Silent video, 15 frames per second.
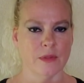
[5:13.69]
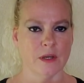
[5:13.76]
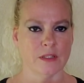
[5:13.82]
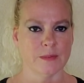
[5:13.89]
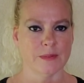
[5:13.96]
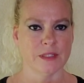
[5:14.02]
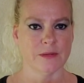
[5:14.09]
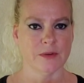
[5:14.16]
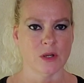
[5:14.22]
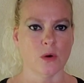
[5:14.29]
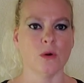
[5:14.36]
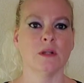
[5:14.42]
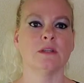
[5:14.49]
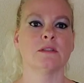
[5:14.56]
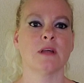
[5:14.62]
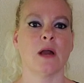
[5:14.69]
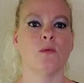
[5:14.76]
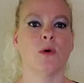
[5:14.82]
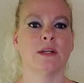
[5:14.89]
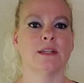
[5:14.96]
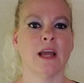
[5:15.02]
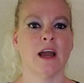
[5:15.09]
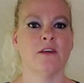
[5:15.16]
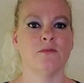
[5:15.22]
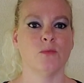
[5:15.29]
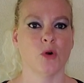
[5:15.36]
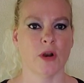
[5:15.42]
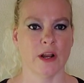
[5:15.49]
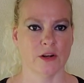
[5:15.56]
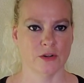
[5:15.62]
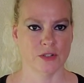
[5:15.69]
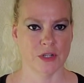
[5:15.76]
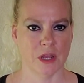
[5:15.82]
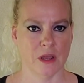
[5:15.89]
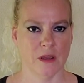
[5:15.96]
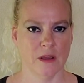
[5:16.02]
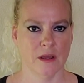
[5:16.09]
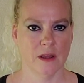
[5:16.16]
the specific goal is I want to have more energy.